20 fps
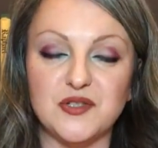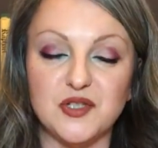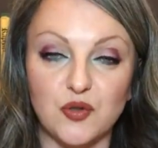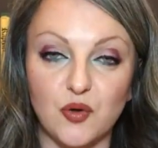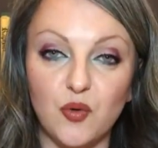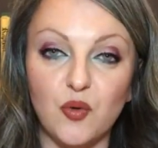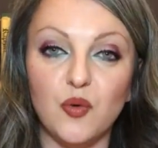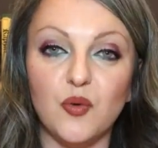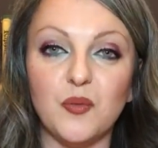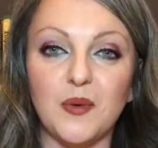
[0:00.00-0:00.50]
to
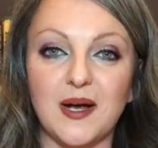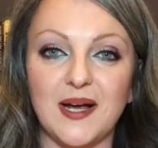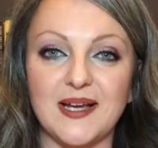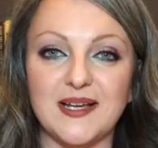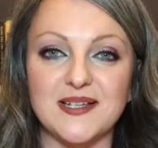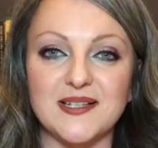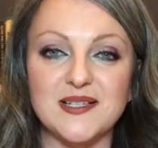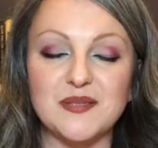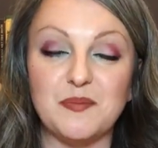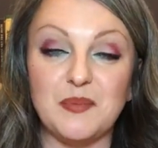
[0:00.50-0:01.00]

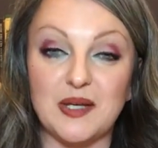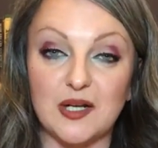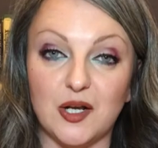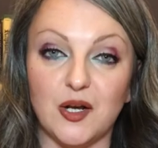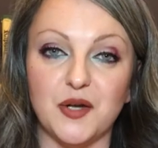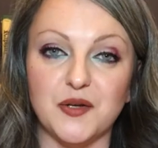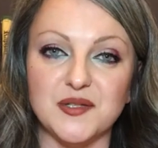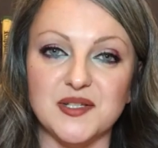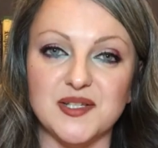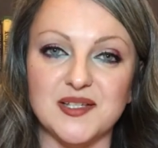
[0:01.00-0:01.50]
always be
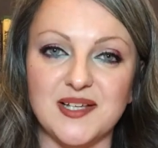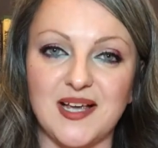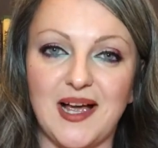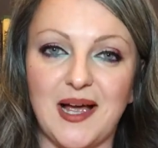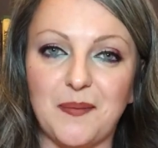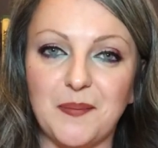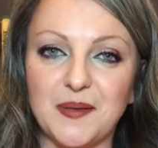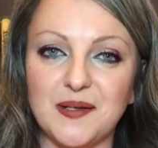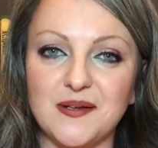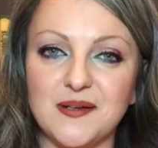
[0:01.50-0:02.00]
closer to
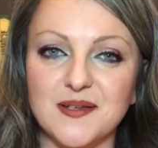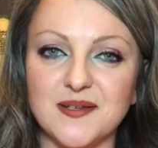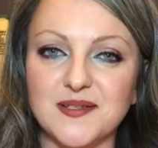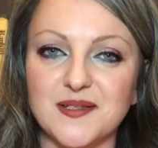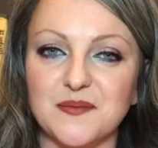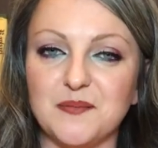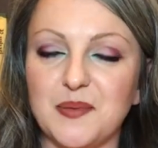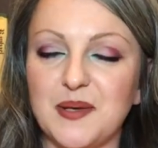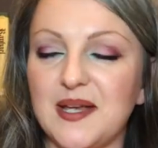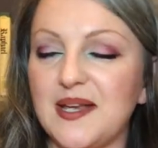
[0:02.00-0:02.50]
happiness
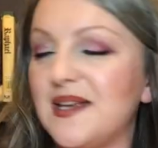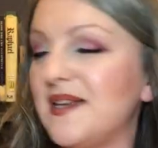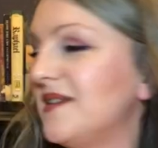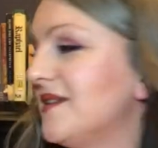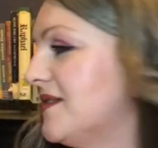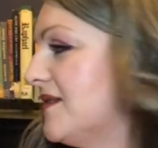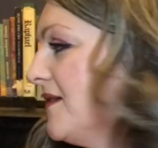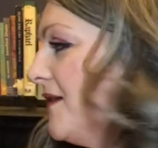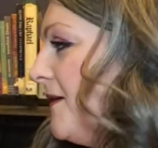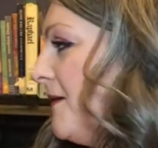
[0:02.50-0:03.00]
and peace.
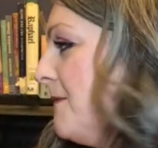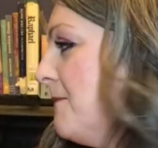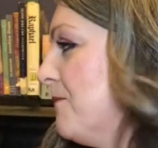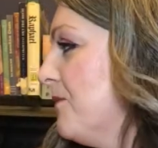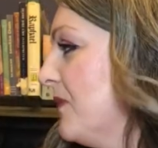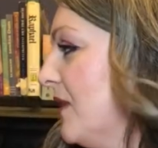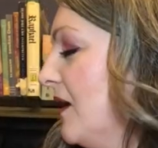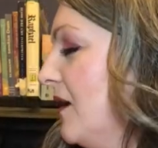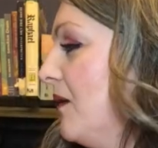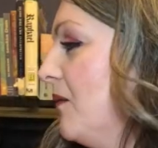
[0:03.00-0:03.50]

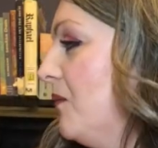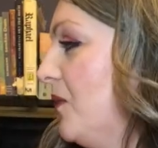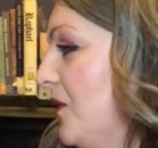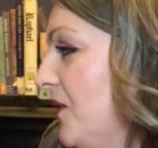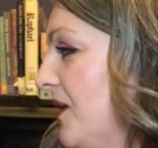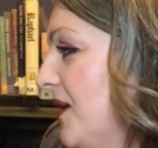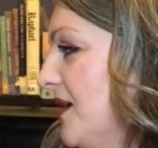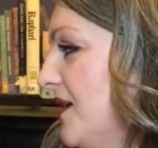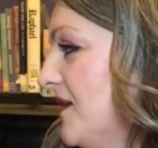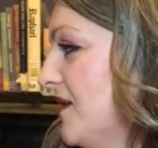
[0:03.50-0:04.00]

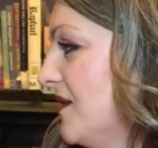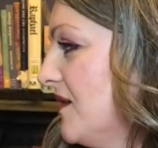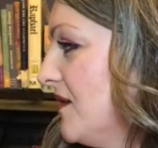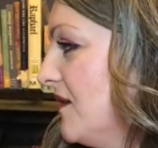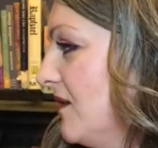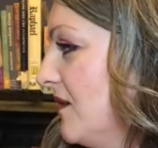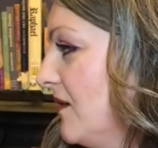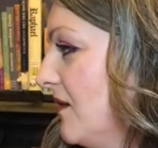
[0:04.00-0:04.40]
Boys,